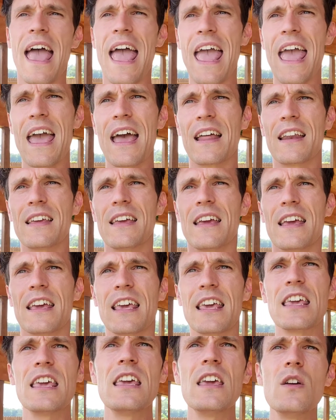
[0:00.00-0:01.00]
And
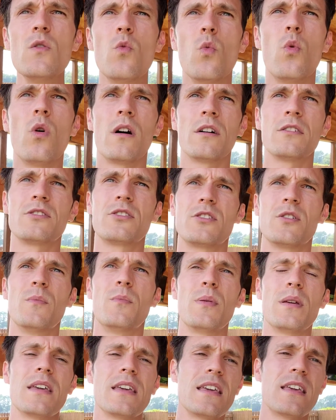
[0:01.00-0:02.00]
He wants to
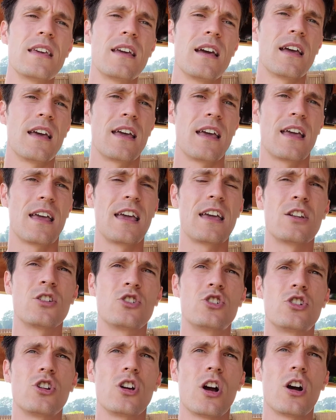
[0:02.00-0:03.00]
be
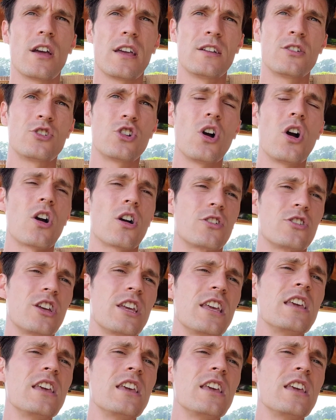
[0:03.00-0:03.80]
in ch- in charge.